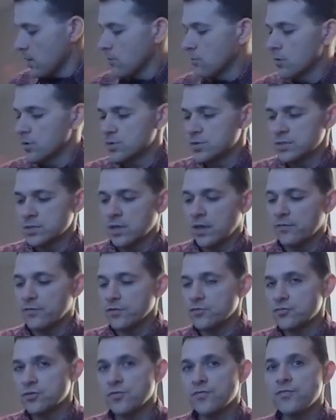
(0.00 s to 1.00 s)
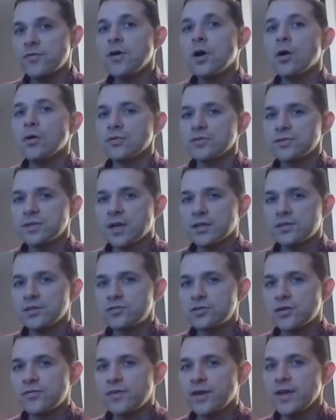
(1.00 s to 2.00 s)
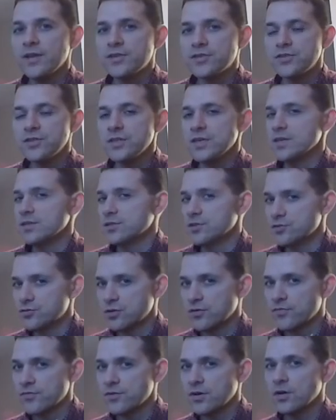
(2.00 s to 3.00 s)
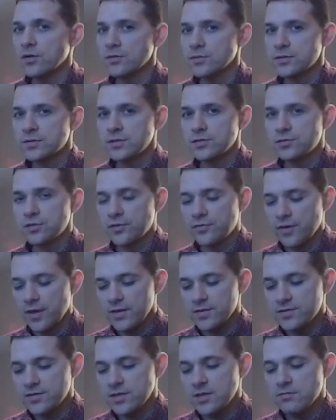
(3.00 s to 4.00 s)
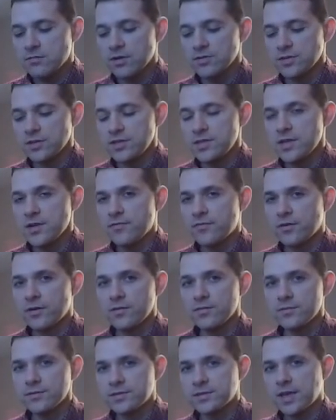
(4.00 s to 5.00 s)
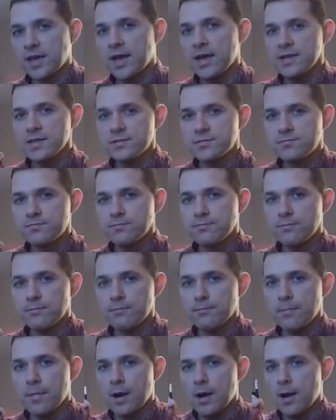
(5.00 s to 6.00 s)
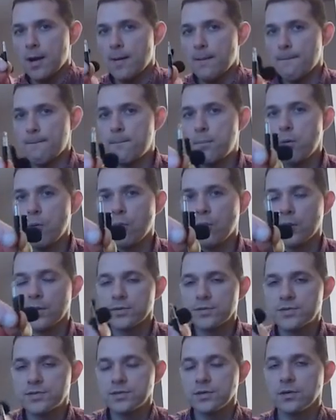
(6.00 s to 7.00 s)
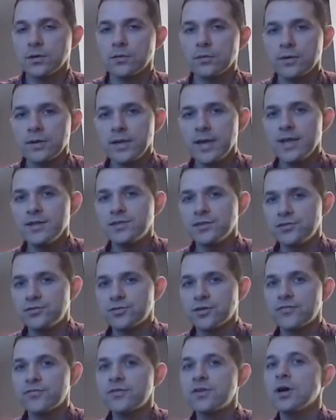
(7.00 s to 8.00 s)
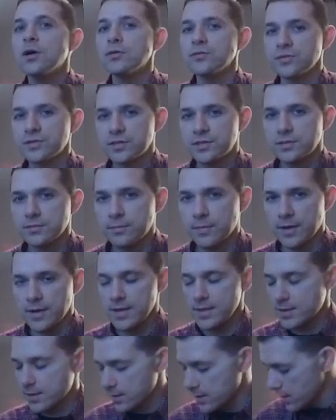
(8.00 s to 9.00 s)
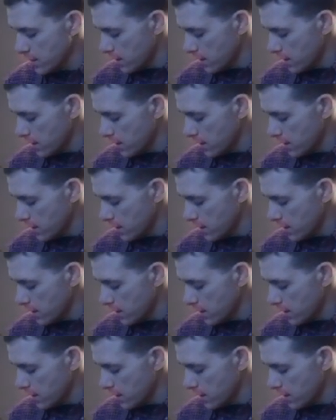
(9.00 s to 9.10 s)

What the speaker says: which is off the Drift Ghost, not the Drift HD. It's a Drift Ghost. The Drift HD runs a different size port, so it's a Drift Ghost mic.